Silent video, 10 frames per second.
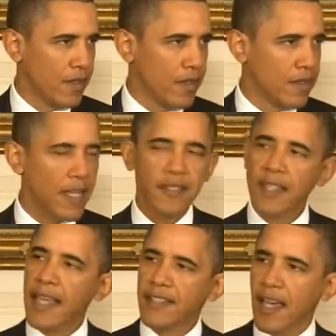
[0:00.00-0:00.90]
Since
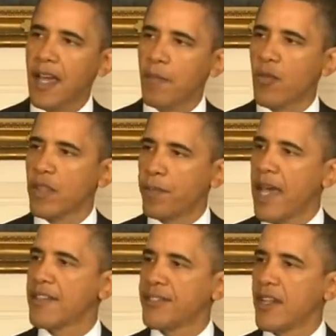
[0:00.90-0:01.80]
that time, over the
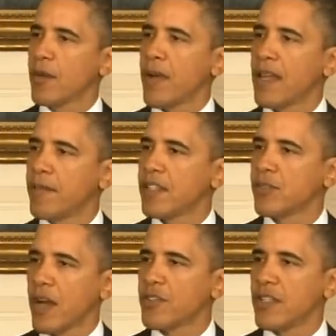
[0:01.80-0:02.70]
past year, my
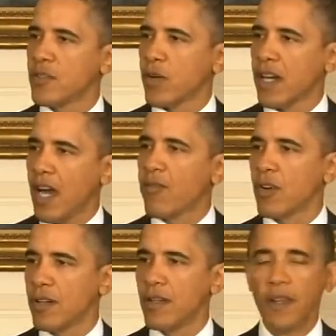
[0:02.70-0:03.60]
administration has
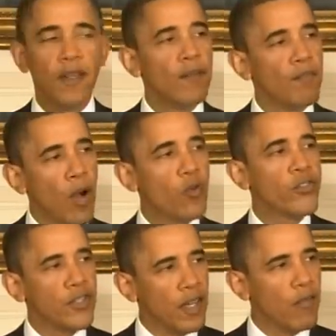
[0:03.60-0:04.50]
recovered
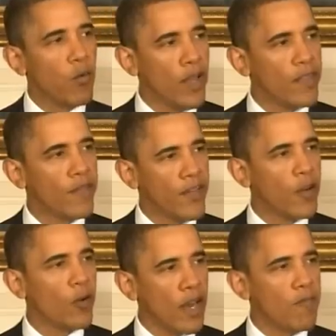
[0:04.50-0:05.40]
most of what the
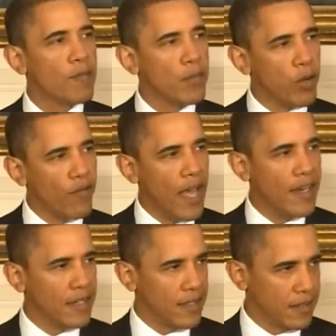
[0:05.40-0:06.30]
federal government
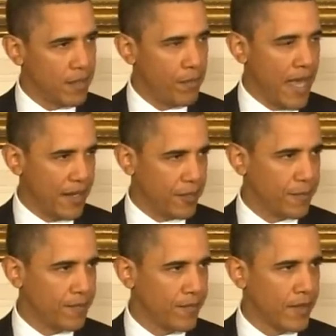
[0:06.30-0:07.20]
provided to
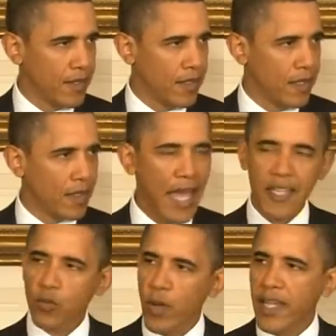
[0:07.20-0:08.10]
banks. And
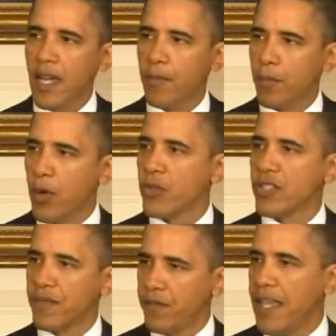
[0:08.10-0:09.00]
last week, I
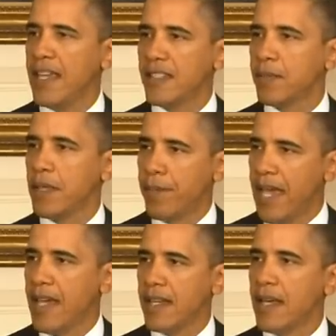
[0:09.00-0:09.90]
proposed a fee to be
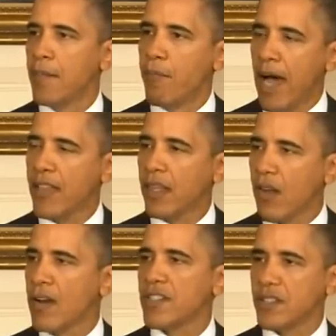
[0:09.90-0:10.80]
paid by the
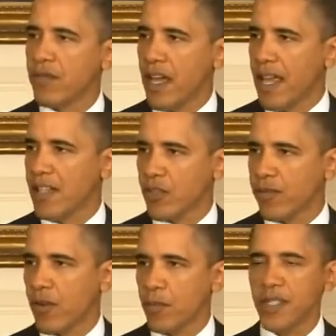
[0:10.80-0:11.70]
largest financial
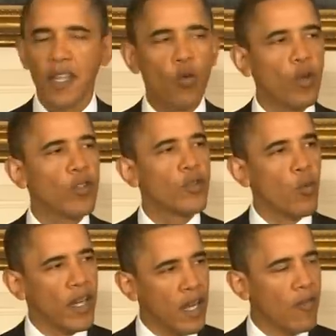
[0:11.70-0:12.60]
firms in order to
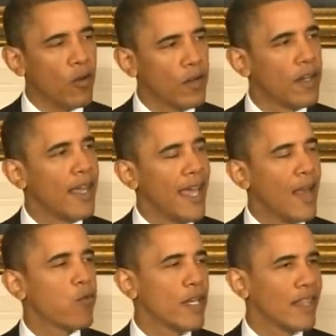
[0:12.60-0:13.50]
recover every